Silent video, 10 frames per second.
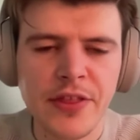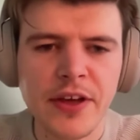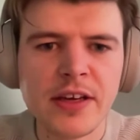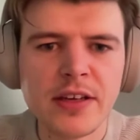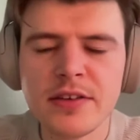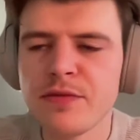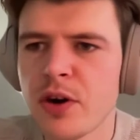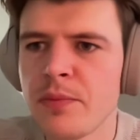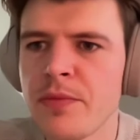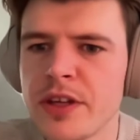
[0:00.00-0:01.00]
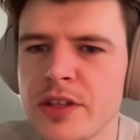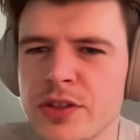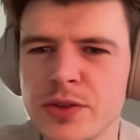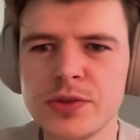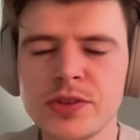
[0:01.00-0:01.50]
think from the
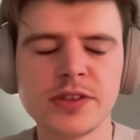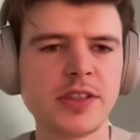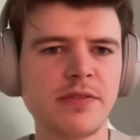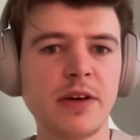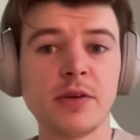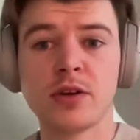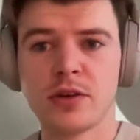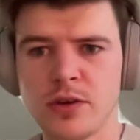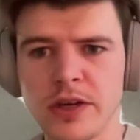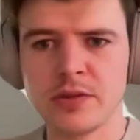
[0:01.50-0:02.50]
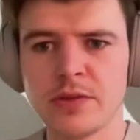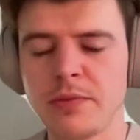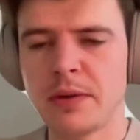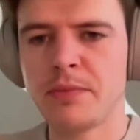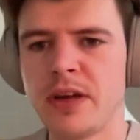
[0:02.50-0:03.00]
to-dos, if I correctly
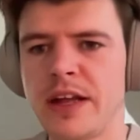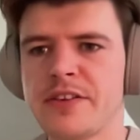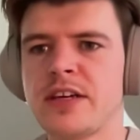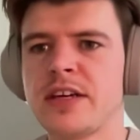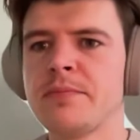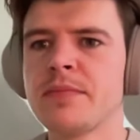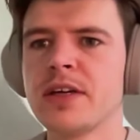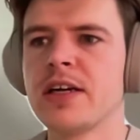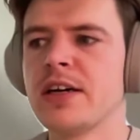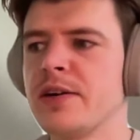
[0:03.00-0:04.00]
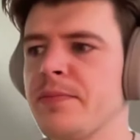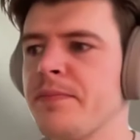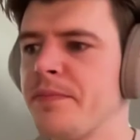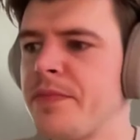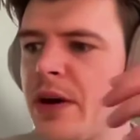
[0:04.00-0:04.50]
remember last time,
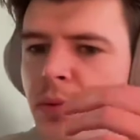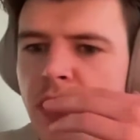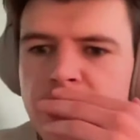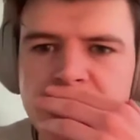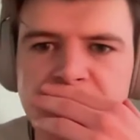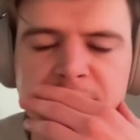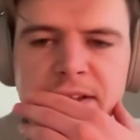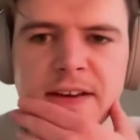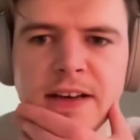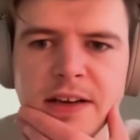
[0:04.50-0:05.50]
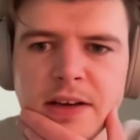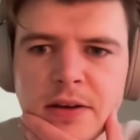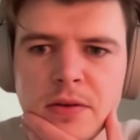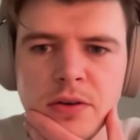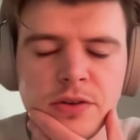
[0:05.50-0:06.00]
there was
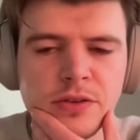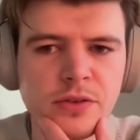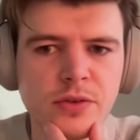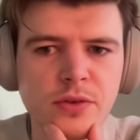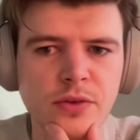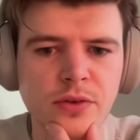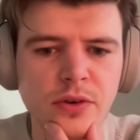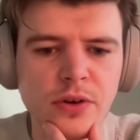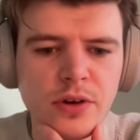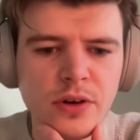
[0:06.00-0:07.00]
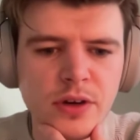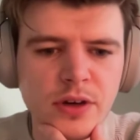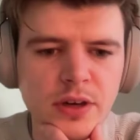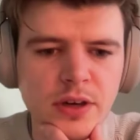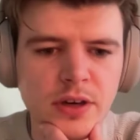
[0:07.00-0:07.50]
also
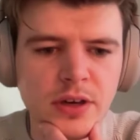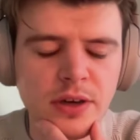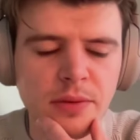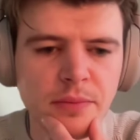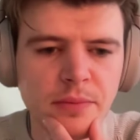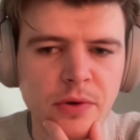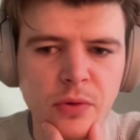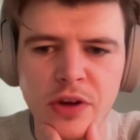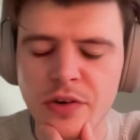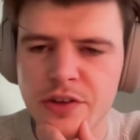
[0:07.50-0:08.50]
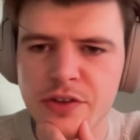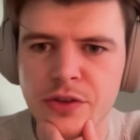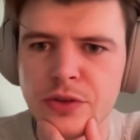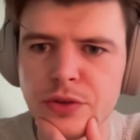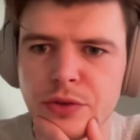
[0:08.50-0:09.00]
a request to
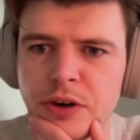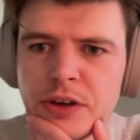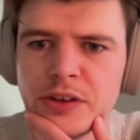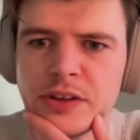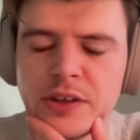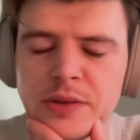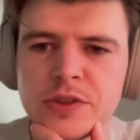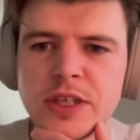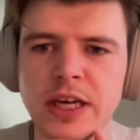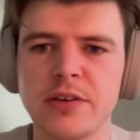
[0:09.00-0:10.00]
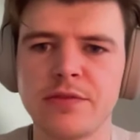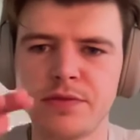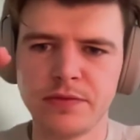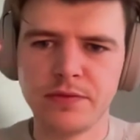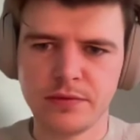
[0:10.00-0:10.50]
you, Juan, to kind of
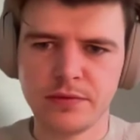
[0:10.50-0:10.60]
